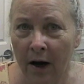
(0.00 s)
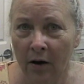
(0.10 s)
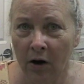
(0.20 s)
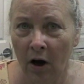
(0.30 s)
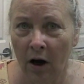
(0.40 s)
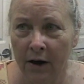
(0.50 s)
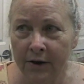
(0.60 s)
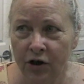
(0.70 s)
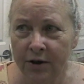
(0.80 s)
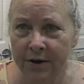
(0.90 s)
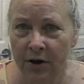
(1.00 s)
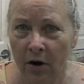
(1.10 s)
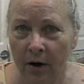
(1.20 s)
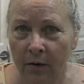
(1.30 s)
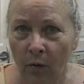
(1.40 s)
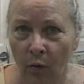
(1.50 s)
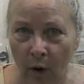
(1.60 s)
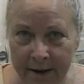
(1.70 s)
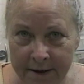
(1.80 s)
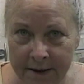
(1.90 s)
oncologist on
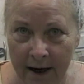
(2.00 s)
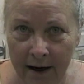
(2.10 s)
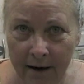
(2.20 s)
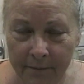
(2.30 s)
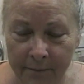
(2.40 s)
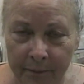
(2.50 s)
Wednesday,